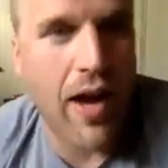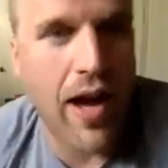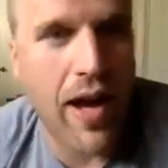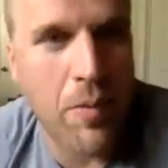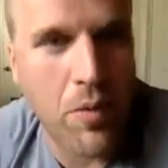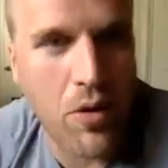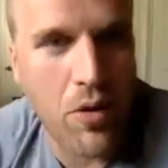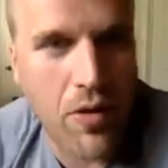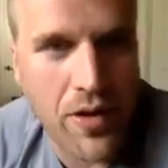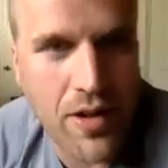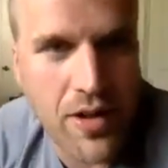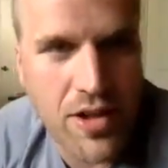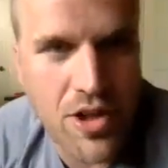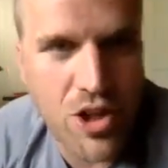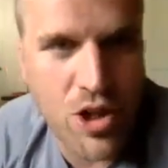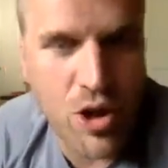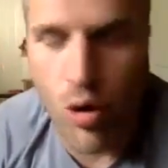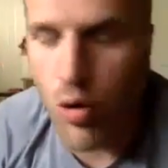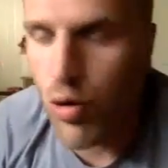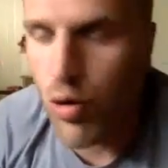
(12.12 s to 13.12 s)
I'm going to
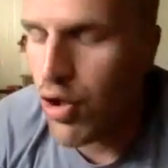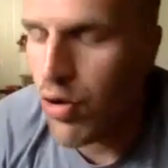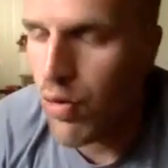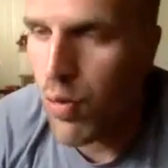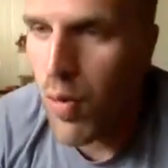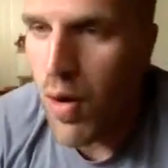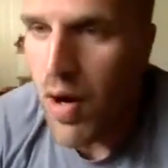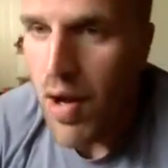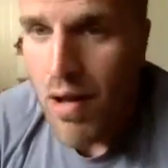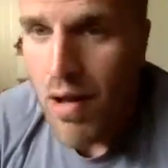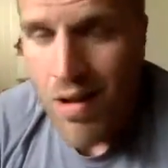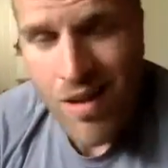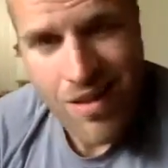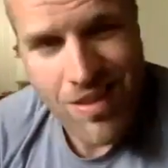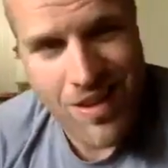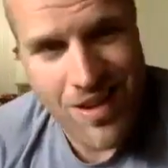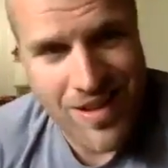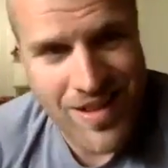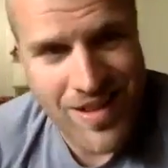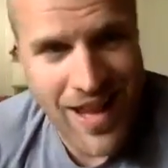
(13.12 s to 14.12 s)
show you
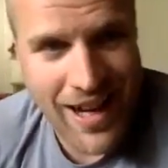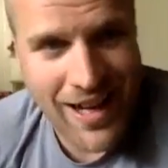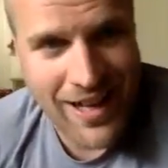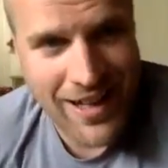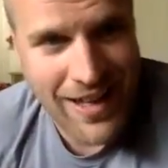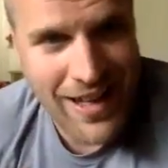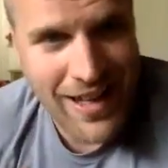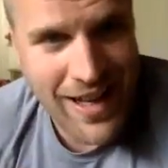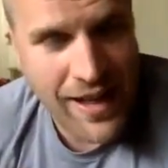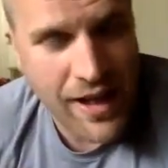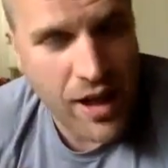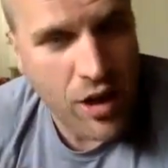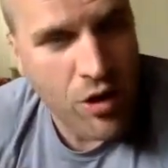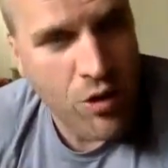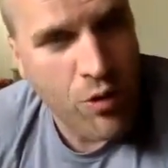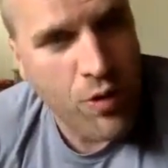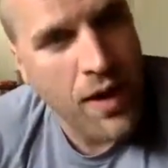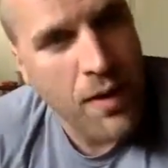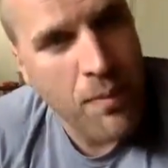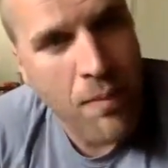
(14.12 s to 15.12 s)
the technique. You
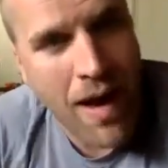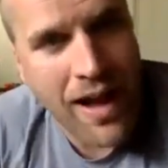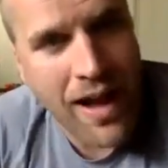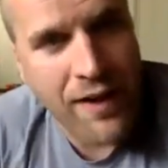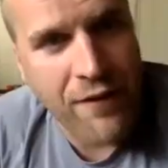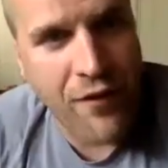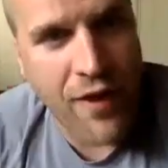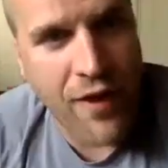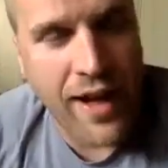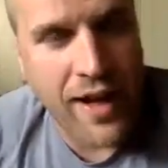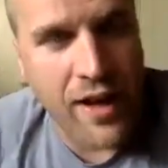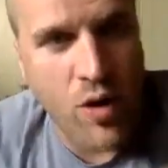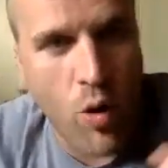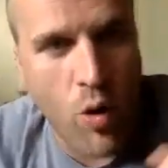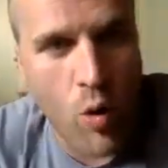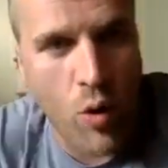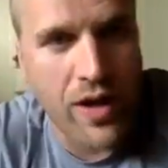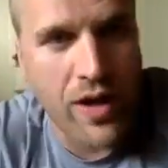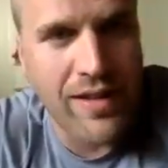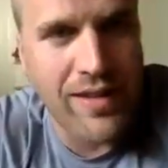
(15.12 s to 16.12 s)
can modify
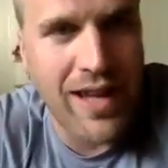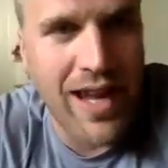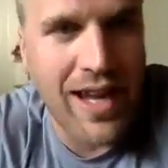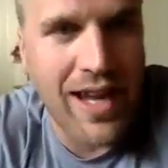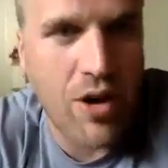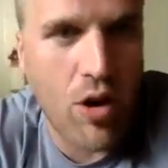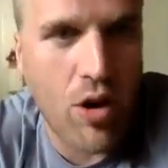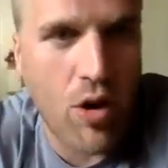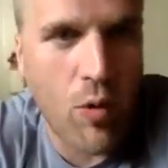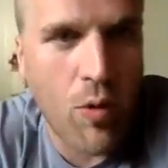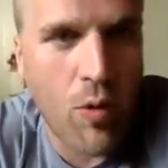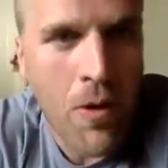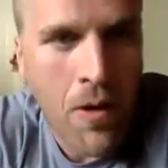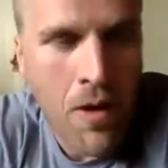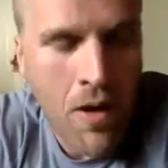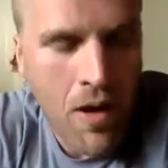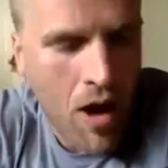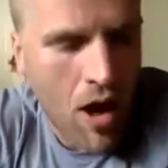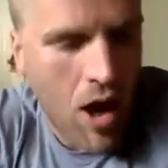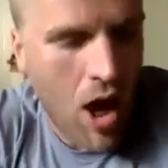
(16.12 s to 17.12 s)
accordingly. I know
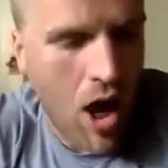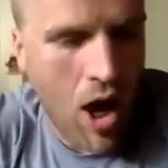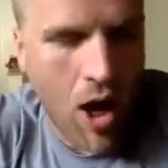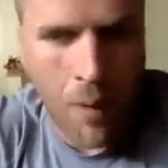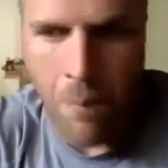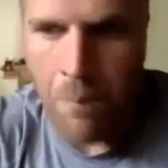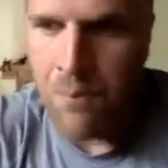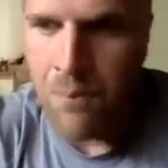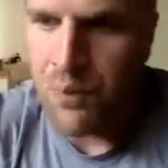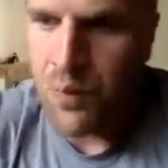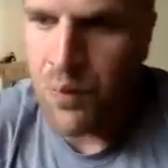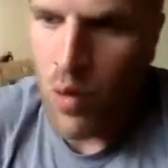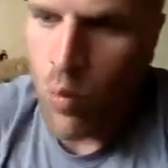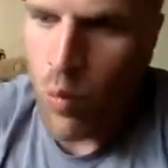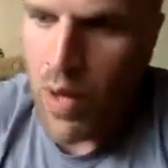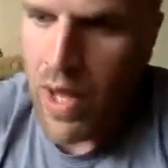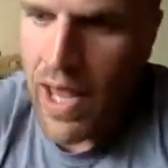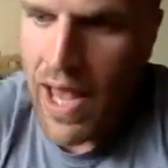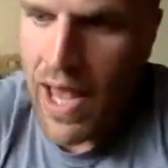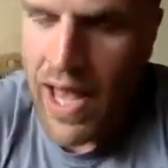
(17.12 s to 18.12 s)

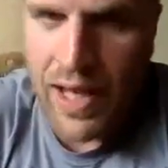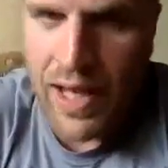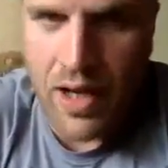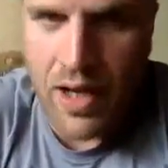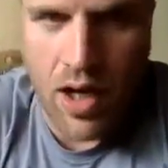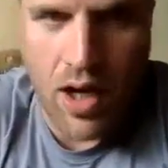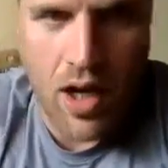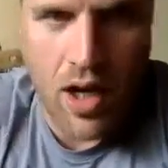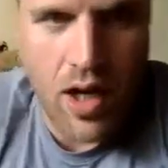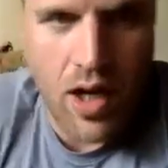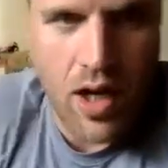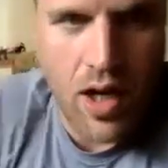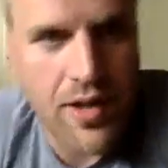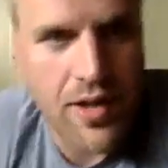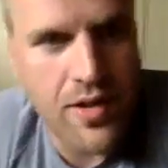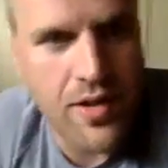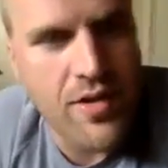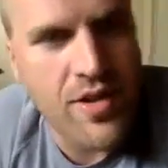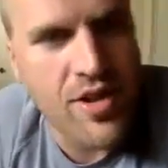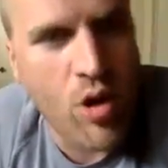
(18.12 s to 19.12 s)
we had
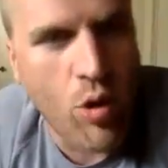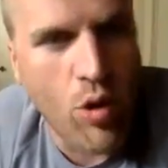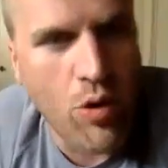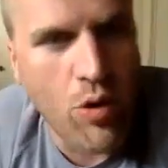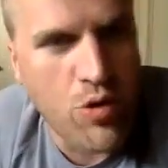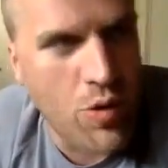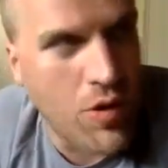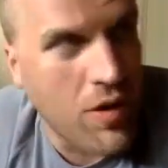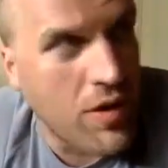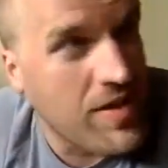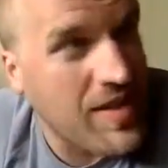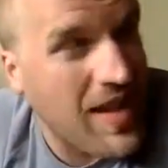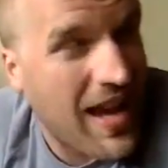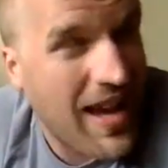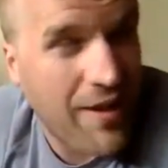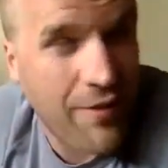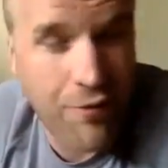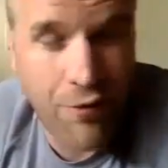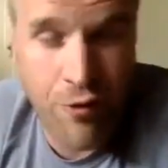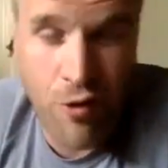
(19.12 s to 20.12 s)
solo drills
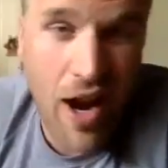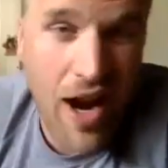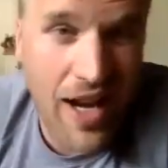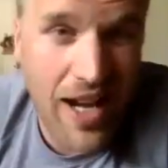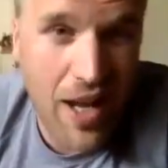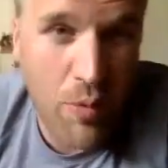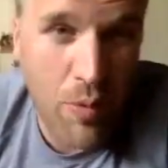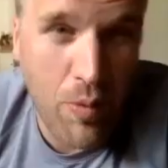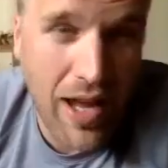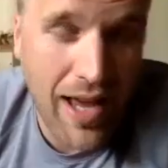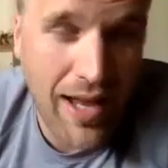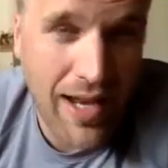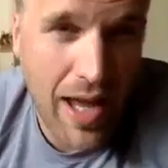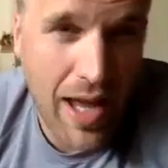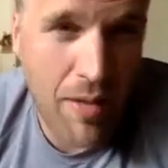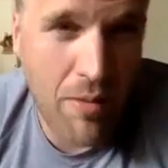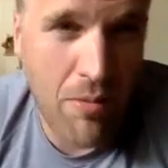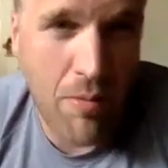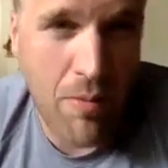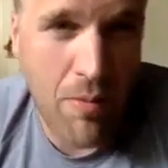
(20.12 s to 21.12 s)
on Friday. We had
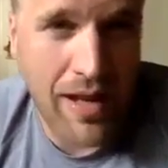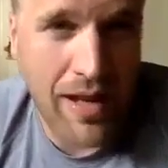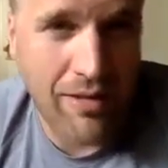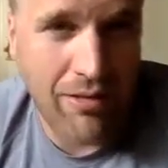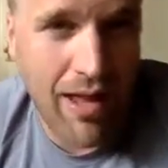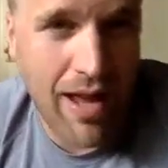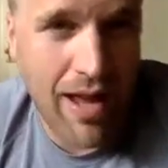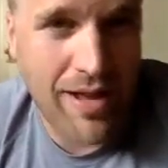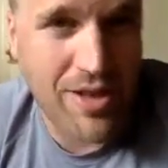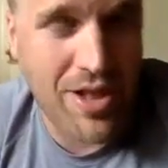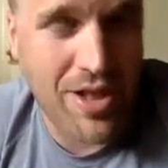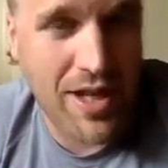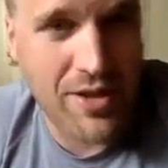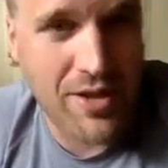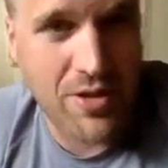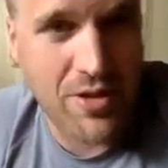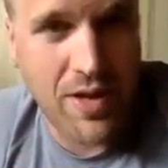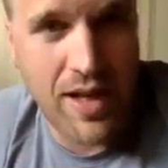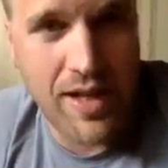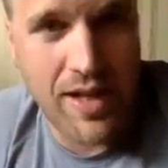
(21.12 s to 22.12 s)
MMA class
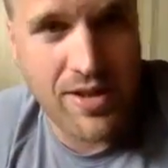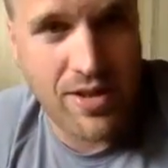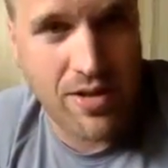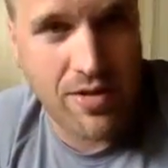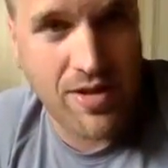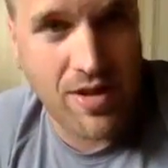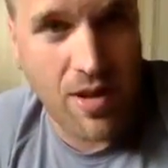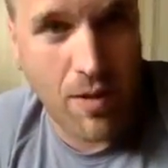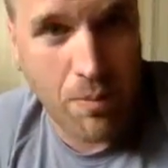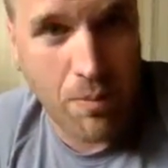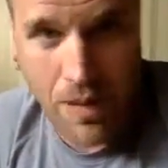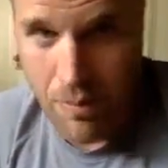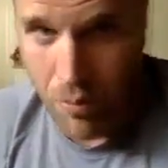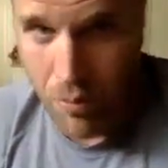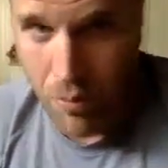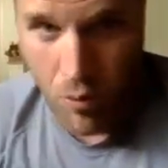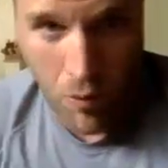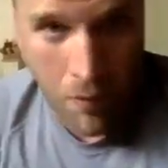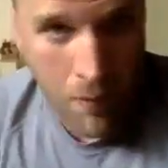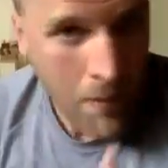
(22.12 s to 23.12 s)
yesterday, so some
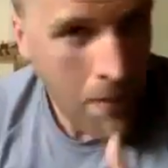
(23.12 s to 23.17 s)
people